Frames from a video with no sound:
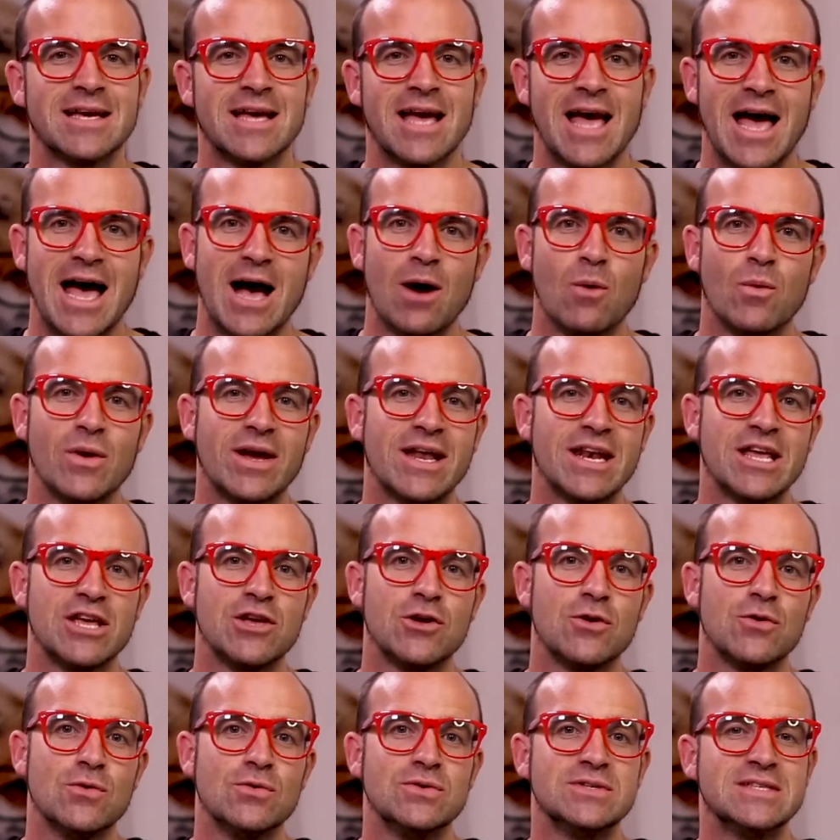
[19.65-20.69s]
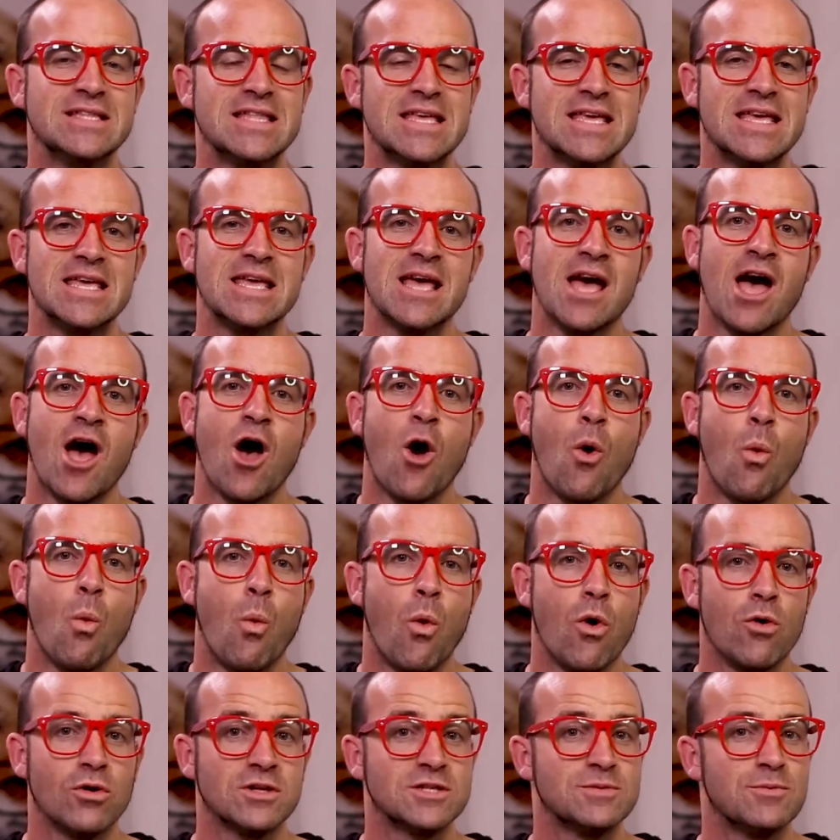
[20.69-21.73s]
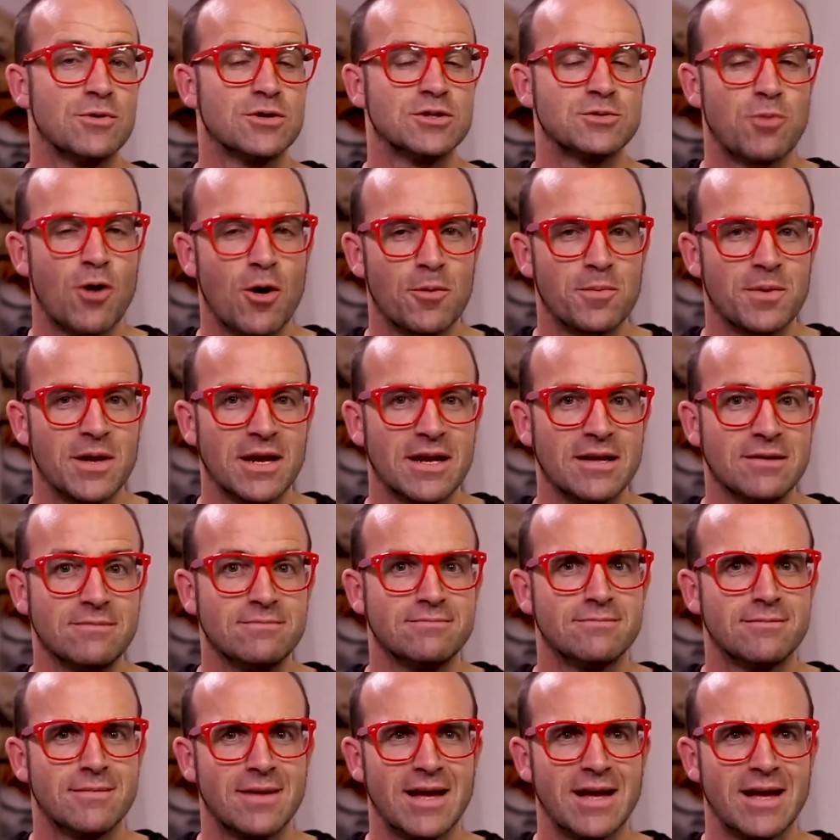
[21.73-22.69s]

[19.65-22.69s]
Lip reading: We're going to use the world's most popular